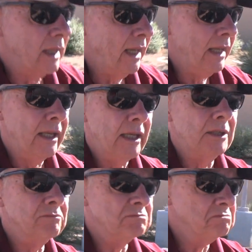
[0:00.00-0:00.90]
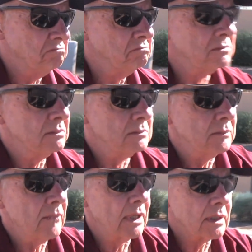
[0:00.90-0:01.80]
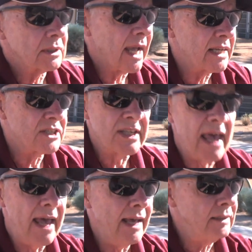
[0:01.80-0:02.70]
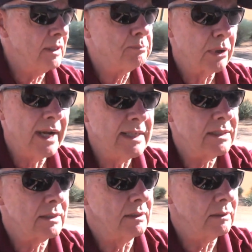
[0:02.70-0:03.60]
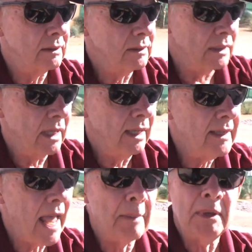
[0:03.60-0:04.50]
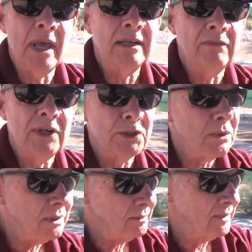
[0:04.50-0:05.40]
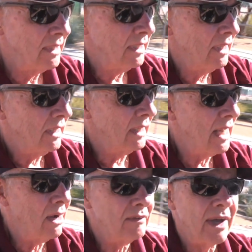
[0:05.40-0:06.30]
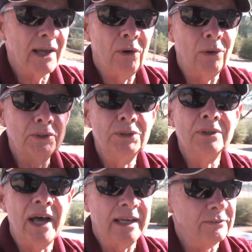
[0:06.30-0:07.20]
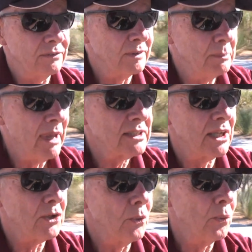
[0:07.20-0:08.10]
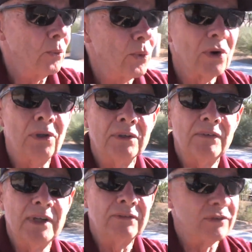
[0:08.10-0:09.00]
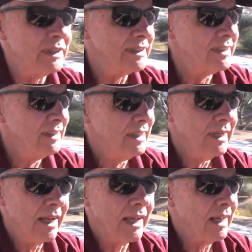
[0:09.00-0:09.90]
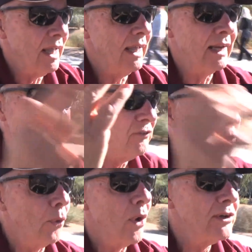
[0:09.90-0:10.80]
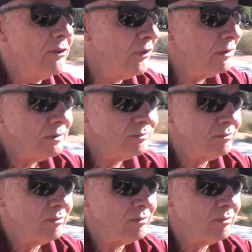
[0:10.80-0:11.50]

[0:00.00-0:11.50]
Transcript: a kind of sad, depressed, unhappy individual, and now I've got a whole new life. It makes a world of difference. And I feel wonderful.